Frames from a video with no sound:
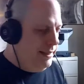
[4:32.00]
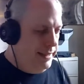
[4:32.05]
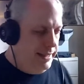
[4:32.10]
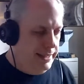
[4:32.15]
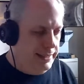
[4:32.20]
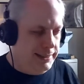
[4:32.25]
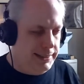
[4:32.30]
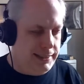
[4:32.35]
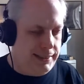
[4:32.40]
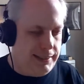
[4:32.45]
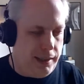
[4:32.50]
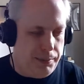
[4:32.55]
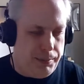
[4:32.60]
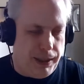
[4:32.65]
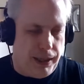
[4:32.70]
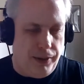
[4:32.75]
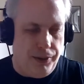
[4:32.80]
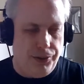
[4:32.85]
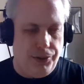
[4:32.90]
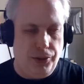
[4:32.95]
things
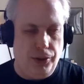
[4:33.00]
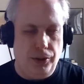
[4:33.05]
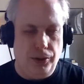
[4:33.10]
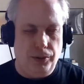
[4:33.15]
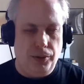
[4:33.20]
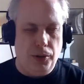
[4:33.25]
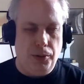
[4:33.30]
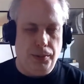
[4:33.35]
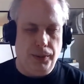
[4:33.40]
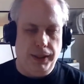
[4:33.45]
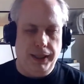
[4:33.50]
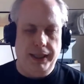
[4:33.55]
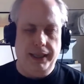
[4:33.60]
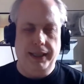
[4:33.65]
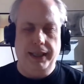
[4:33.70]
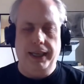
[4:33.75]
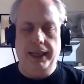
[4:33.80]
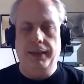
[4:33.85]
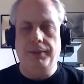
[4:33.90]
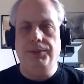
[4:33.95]
about solo role
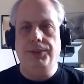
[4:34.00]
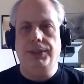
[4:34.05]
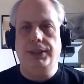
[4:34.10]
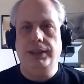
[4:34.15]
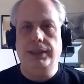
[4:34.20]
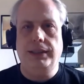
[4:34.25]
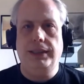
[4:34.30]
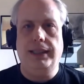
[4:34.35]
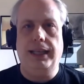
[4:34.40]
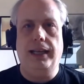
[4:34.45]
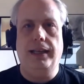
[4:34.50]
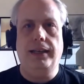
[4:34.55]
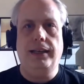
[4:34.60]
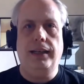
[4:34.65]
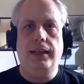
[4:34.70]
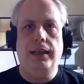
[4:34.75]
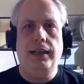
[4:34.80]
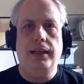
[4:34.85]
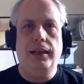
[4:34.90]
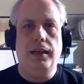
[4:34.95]
playing games that
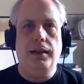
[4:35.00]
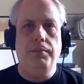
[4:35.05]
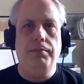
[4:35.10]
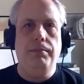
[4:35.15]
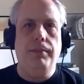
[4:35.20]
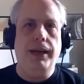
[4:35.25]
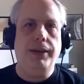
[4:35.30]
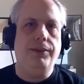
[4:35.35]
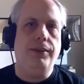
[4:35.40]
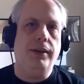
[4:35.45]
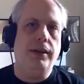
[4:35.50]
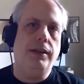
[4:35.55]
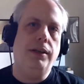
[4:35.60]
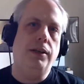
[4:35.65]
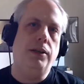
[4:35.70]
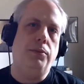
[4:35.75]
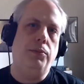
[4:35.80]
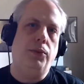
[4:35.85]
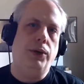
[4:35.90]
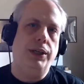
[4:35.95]
makes it a
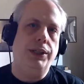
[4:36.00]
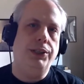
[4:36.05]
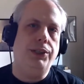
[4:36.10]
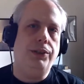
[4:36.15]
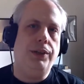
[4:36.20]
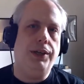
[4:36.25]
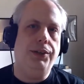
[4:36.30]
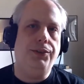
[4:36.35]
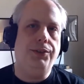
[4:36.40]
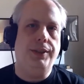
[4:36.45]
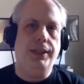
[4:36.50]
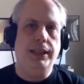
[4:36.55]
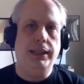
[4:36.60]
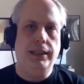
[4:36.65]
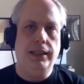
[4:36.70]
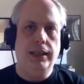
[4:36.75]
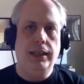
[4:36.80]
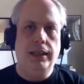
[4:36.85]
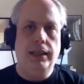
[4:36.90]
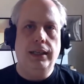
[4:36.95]
little more
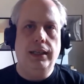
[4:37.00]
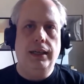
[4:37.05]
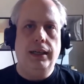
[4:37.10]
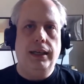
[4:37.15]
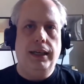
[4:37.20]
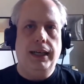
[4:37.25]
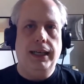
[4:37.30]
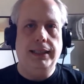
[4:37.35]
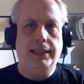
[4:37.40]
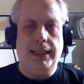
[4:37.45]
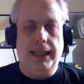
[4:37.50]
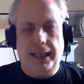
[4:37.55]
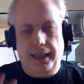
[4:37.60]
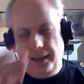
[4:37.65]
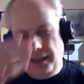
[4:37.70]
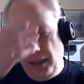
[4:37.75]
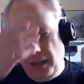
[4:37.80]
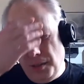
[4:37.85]
interesting is that